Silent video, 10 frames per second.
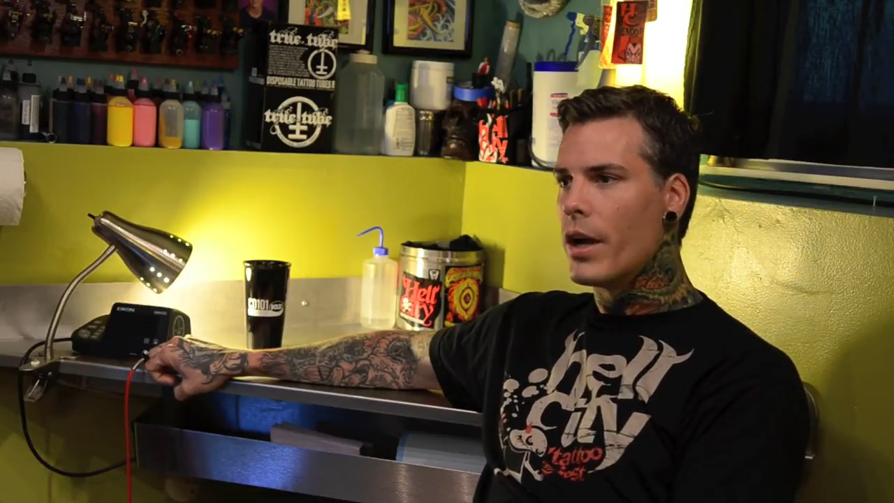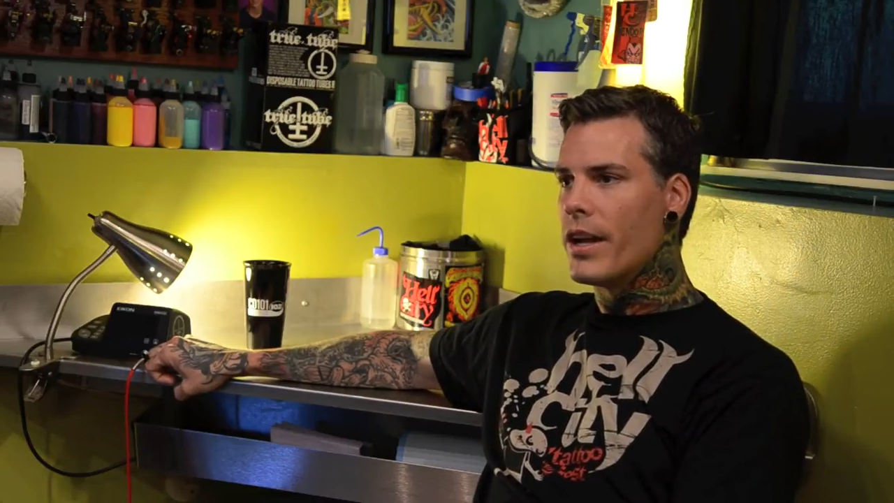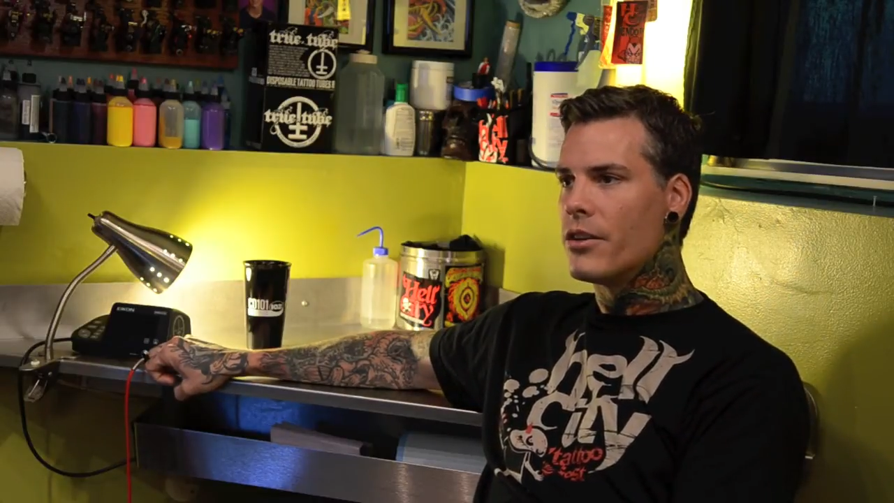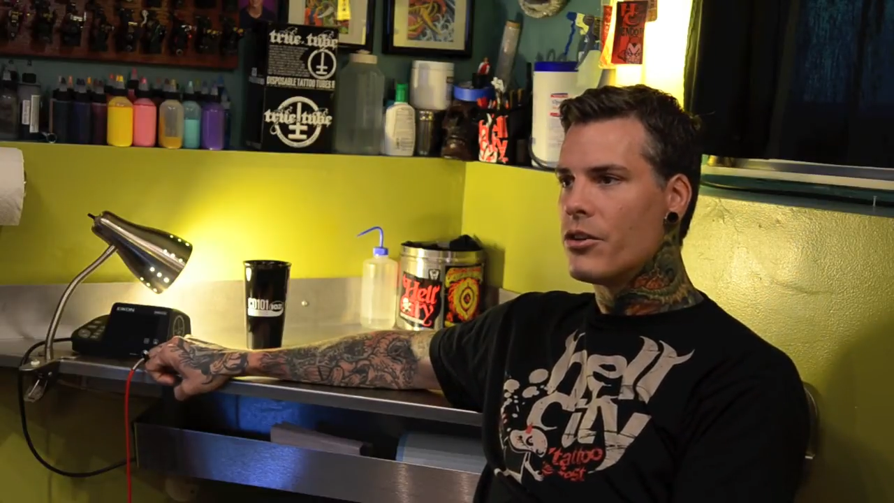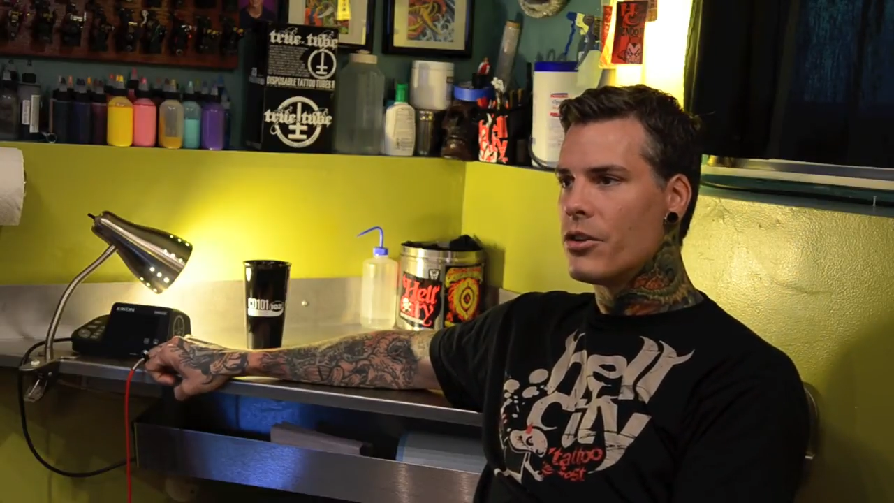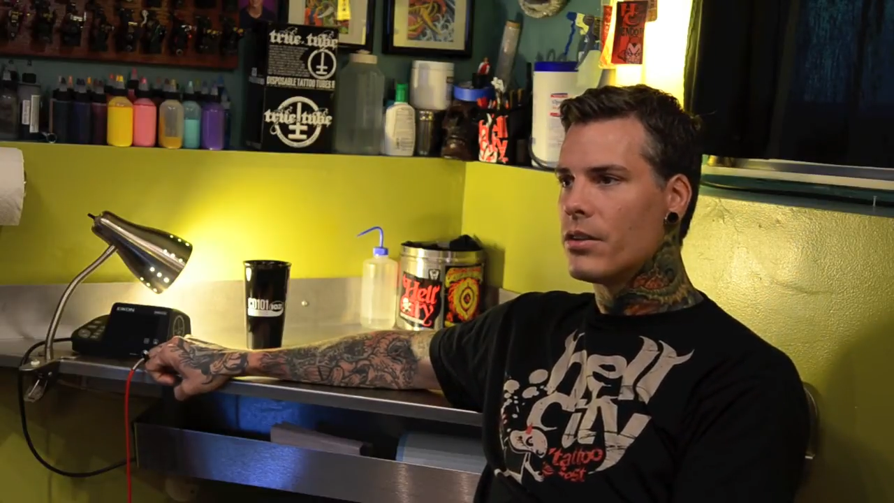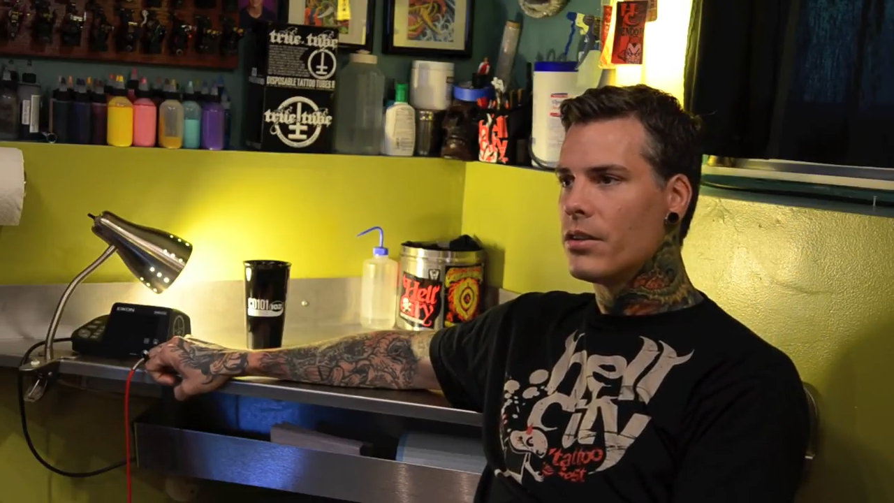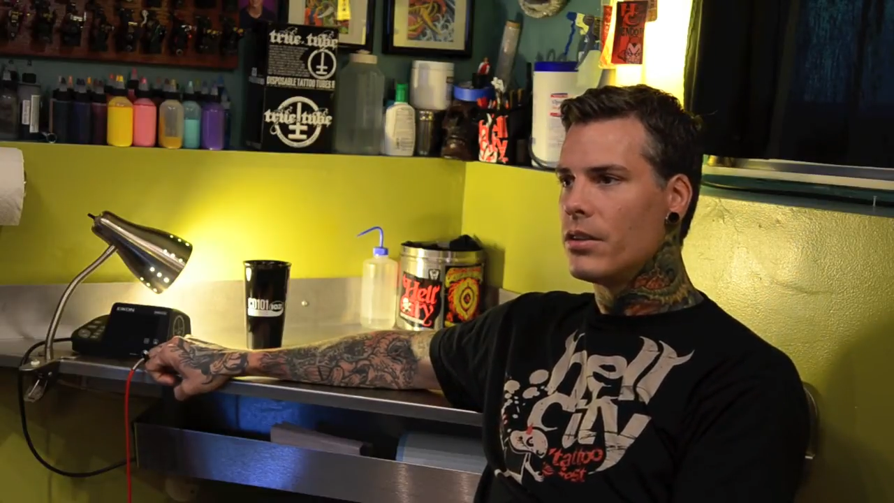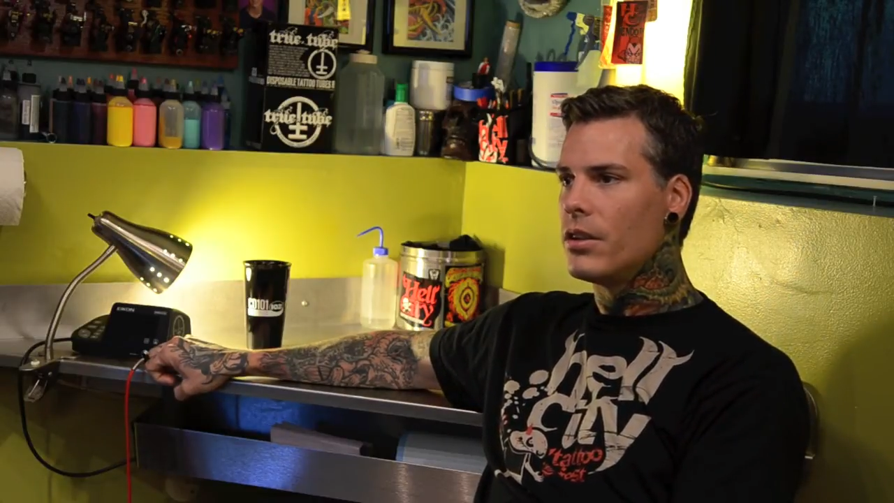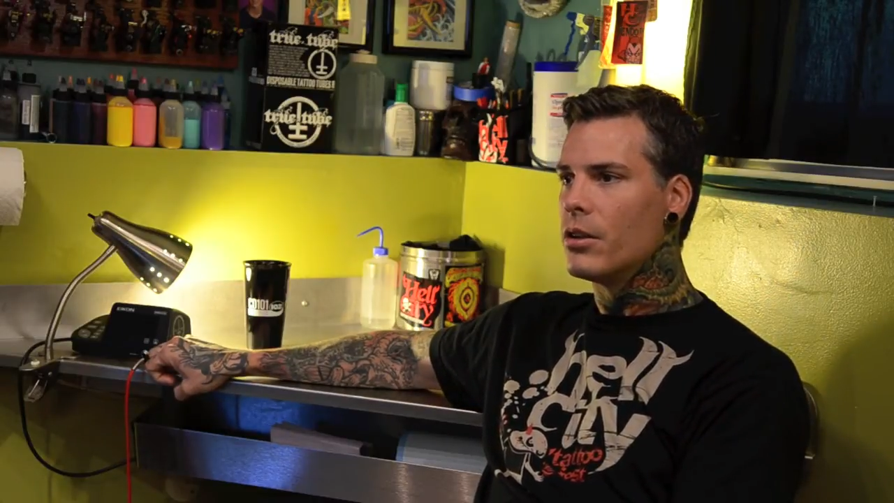edge,
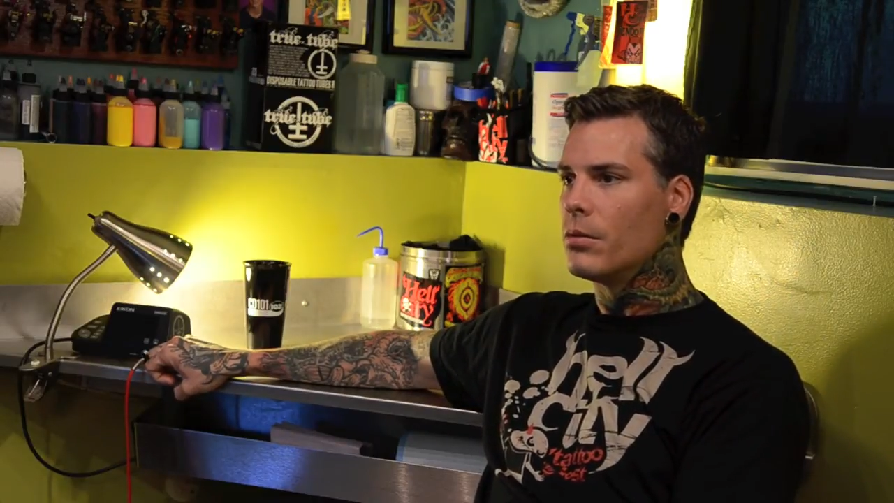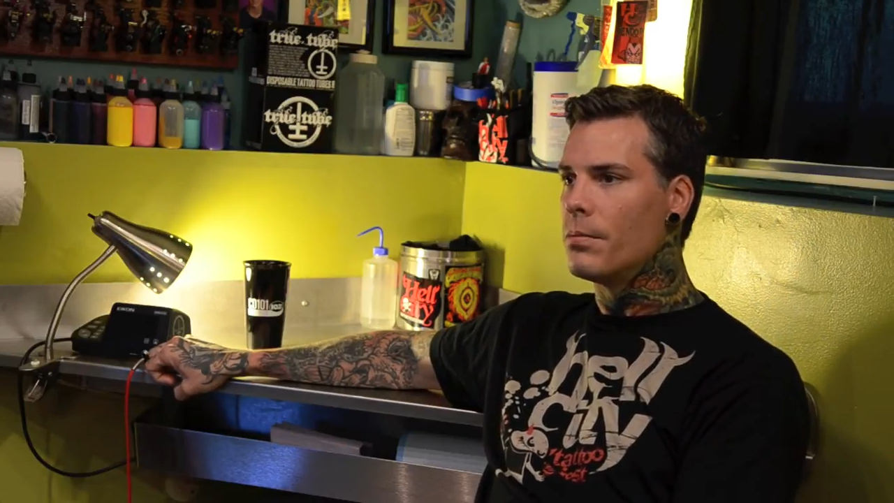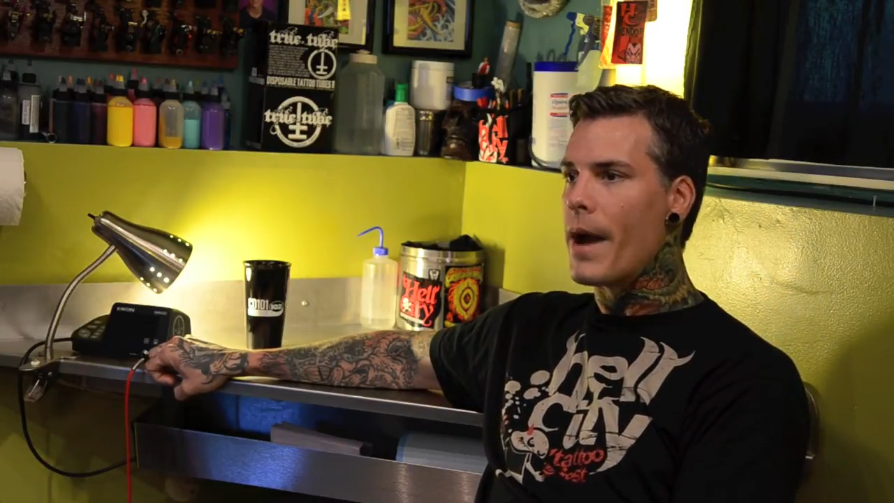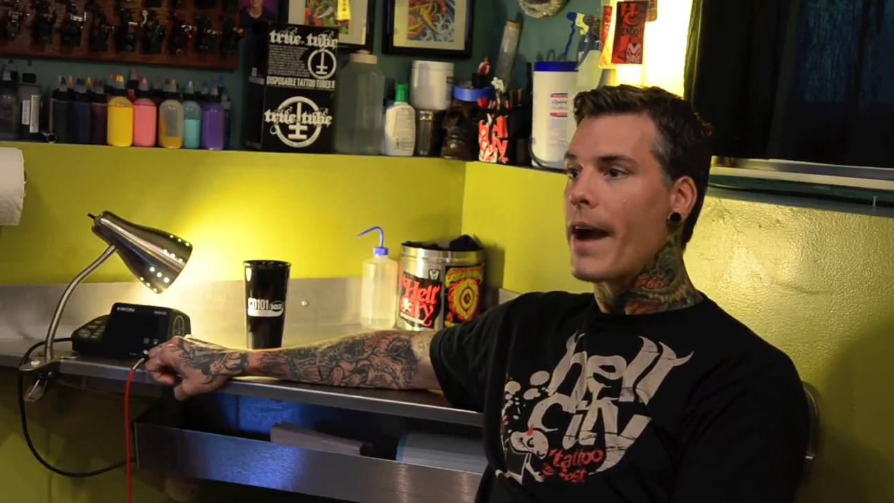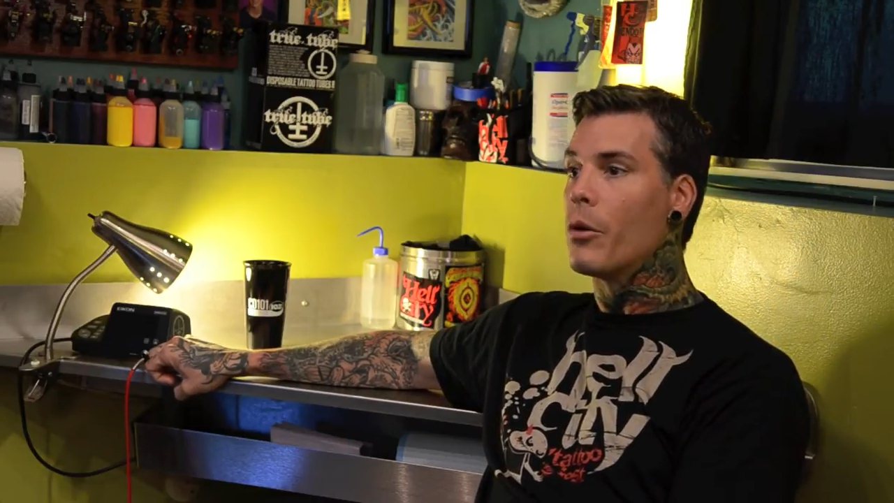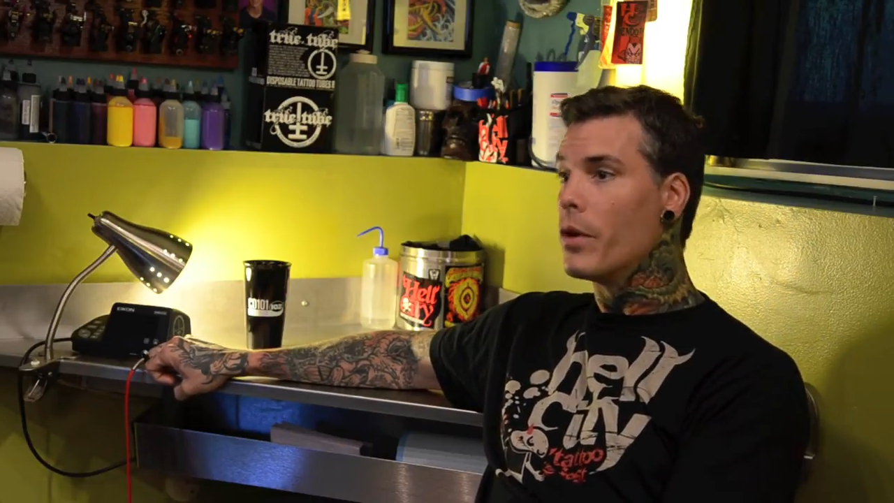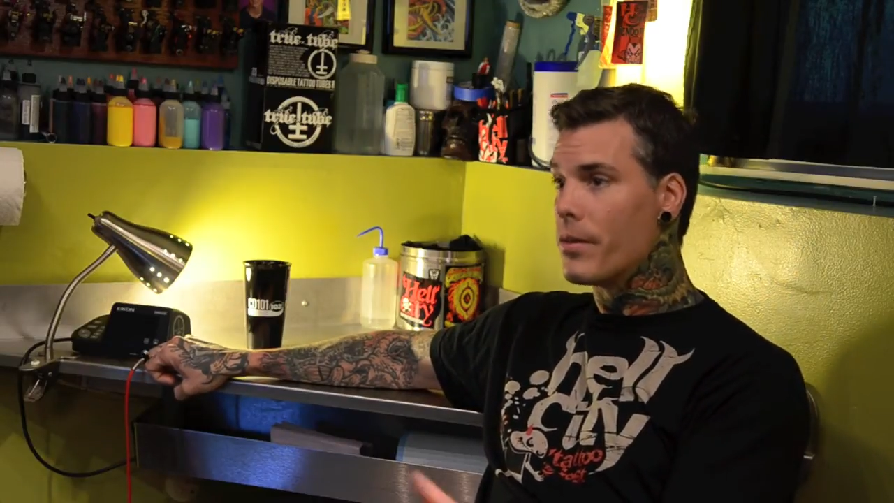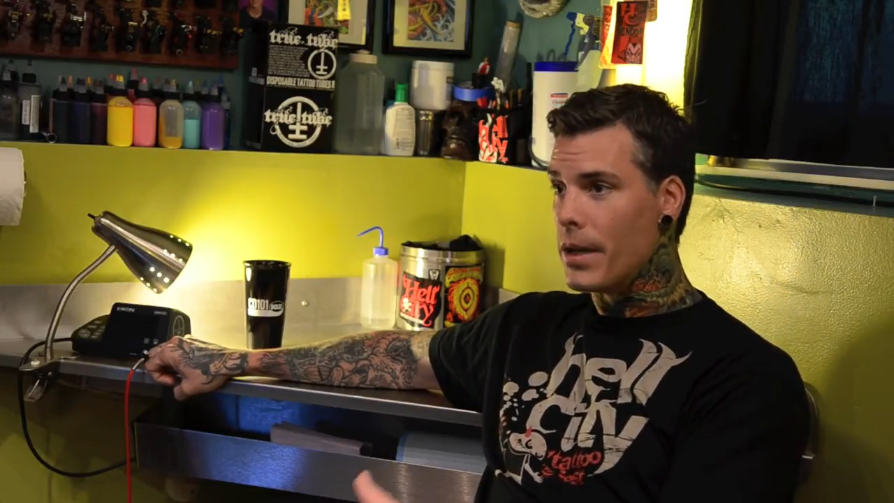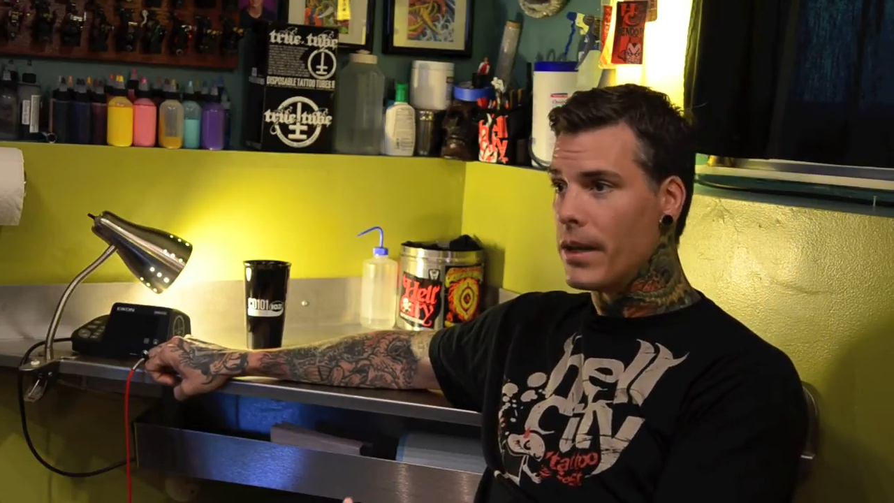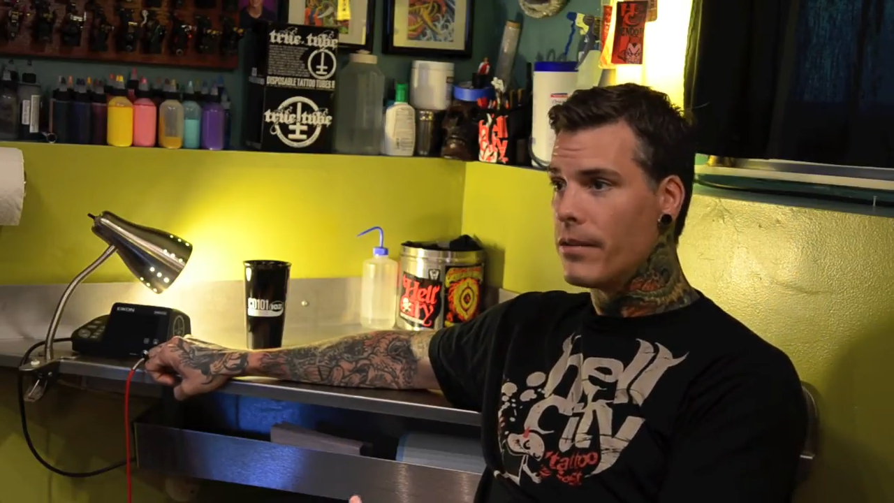back
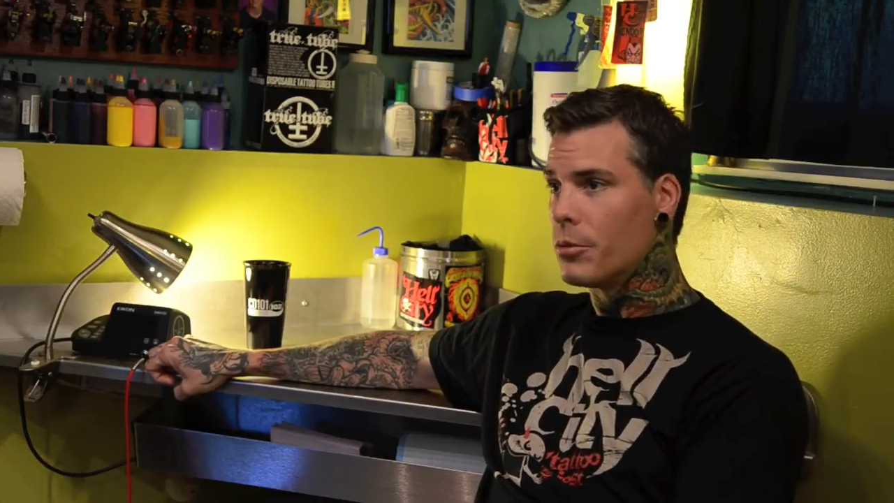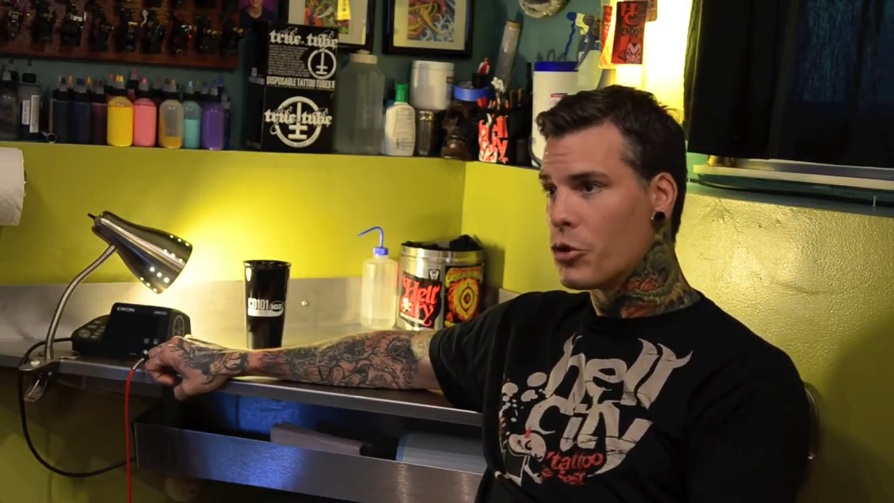with me from